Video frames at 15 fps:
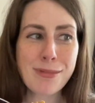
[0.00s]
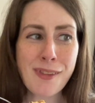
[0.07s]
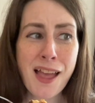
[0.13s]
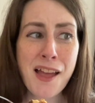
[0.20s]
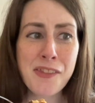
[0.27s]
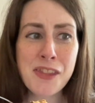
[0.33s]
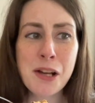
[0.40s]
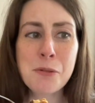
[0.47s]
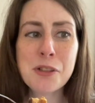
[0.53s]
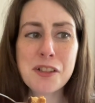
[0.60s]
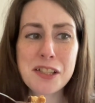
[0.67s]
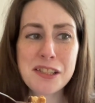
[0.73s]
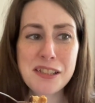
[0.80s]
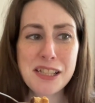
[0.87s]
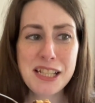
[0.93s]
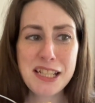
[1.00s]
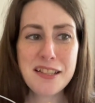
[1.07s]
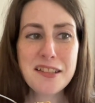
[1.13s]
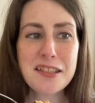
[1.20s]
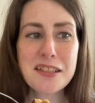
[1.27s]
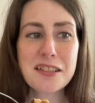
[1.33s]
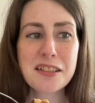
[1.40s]
and there were at
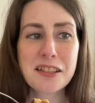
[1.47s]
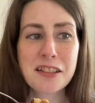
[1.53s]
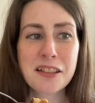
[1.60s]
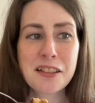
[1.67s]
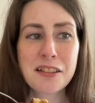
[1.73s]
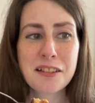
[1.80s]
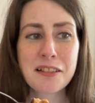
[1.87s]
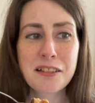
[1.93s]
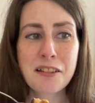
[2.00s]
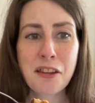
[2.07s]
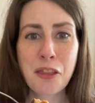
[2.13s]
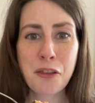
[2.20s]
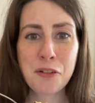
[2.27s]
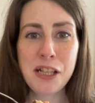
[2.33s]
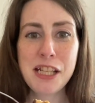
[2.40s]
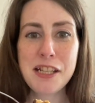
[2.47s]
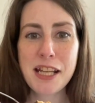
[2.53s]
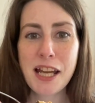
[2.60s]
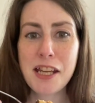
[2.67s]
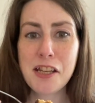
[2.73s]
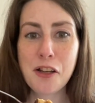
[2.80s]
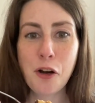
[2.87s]
least three
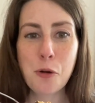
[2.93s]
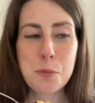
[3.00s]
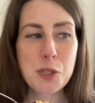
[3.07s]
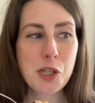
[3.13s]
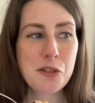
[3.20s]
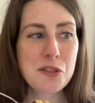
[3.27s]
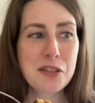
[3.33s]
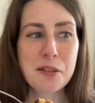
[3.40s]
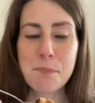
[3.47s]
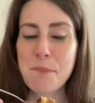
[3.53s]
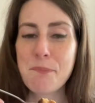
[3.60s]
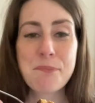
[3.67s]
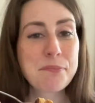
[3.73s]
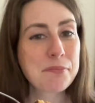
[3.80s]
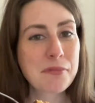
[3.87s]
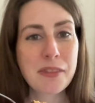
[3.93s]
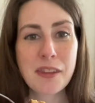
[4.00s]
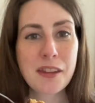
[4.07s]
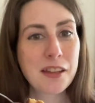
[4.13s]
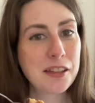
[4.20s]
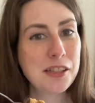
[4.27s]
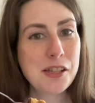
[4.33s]
cake options.
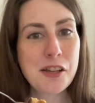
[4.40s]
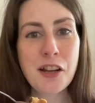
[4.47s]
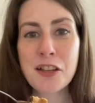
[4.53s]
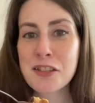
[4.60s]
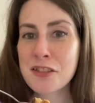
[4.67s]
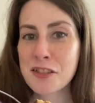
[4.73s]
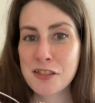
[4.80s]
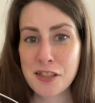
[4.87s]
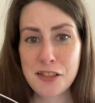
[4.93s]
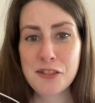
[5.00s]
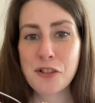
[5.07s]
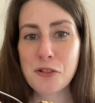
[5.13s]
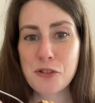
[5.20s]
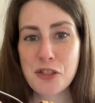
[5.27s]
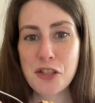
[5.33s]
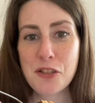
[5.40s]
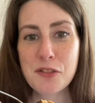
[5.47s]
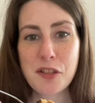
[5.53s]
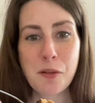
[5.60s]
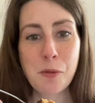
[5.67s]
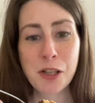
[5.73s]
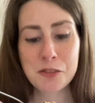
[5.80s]
You guys did not choose
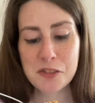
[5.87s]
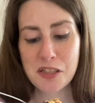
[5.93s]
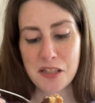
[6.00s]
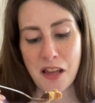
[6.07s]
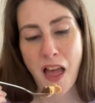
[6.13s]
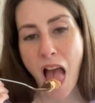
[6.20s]
it once.